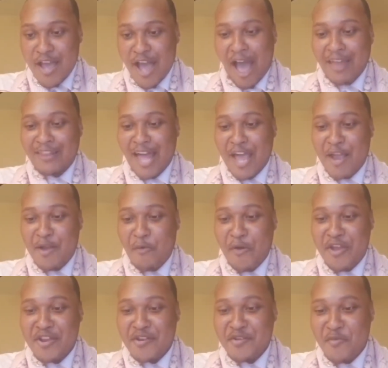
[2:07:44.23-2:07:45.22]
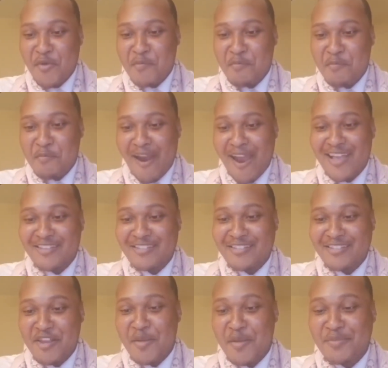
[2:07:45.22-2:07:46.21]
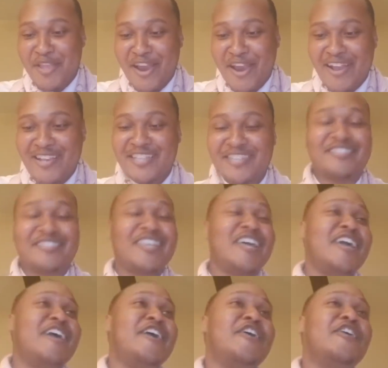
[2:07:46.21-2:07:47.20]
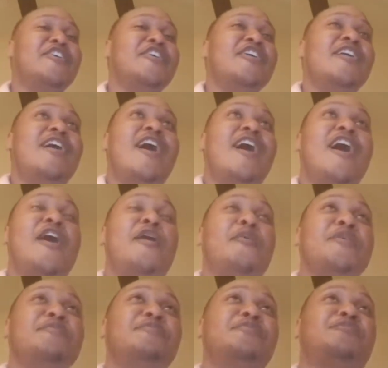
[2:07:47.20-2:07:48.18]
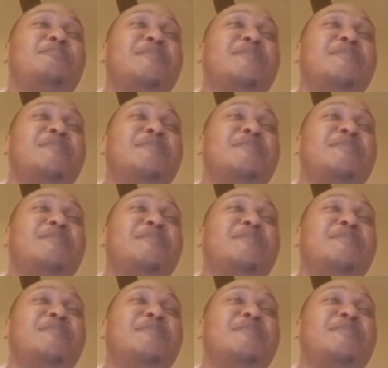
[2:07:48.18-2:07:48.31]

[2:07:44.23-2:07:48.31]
I like when Brad sat up there and he said, when he was